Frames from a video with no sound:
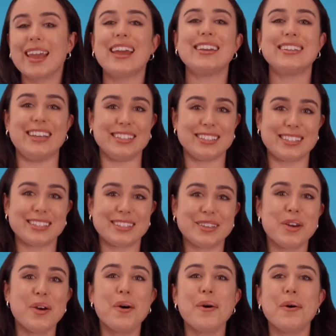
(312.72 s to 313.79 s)
Yes,
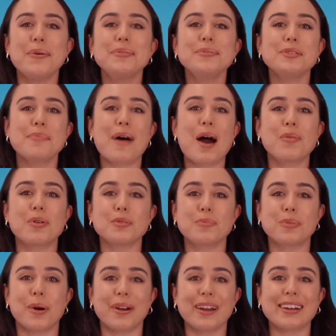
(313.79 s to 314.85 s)
all Spa World
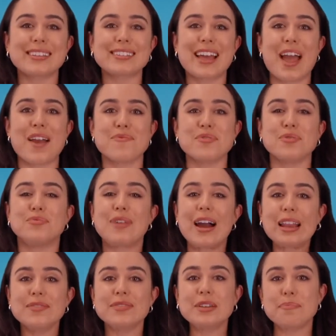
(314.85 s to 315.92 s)
products have the
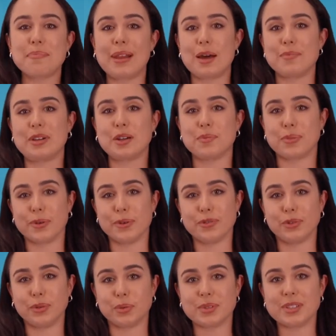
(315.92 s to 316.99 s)
relevant plumbing
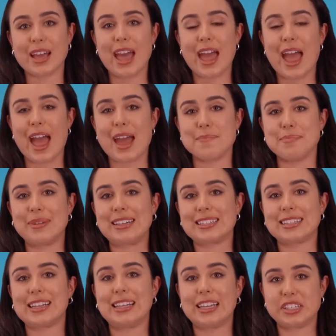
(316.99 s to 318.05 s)
approvals and
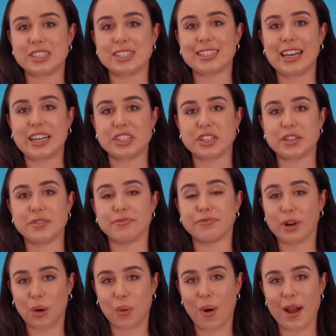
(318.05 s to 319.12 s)
meet legislation
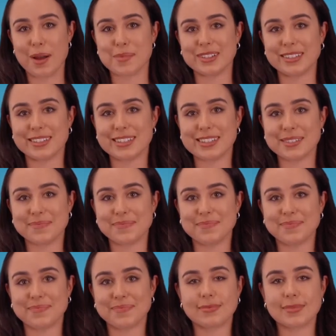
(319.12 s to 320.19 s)
requirements.
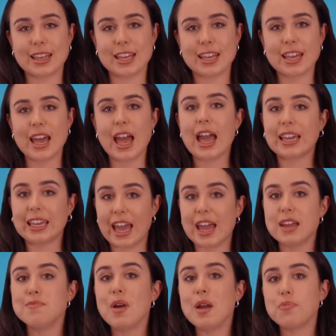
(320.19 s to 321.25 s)

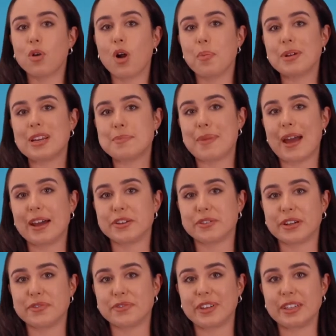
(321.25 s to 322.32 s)
Can my property
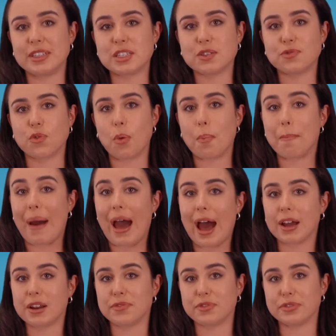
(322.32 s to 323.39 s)
boundary fence form
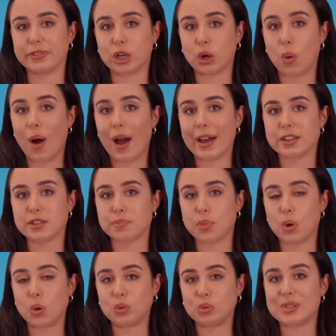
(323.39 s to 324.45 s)
part of the required
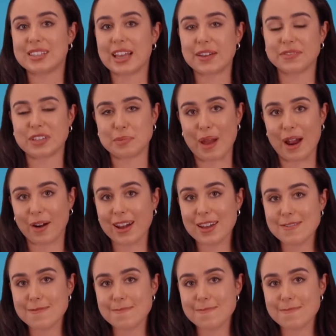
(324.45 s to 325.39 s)
pool safety barrier?